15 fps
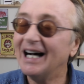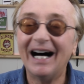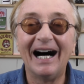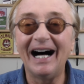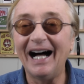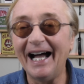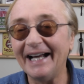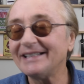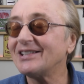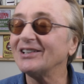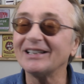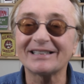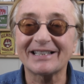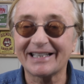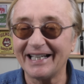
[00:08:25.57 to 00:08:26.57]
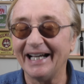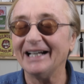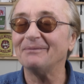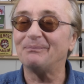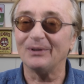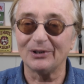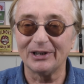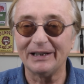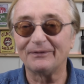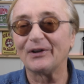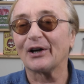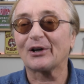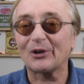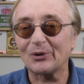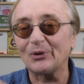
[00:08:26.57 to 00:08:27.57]
I just can't believe
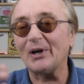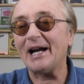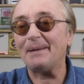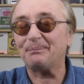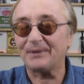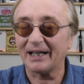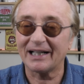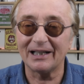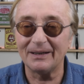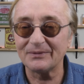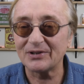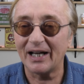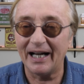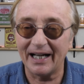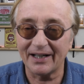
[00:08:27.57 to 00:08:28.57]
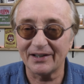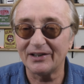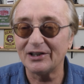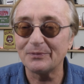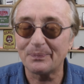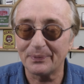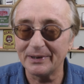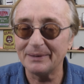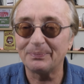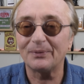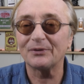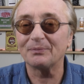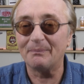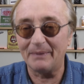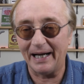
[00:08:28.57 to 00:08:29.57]
the crap that comes out of these
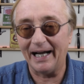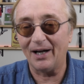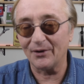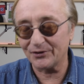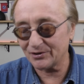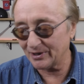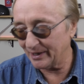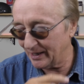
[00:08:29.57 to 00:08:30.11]
people's mouths, you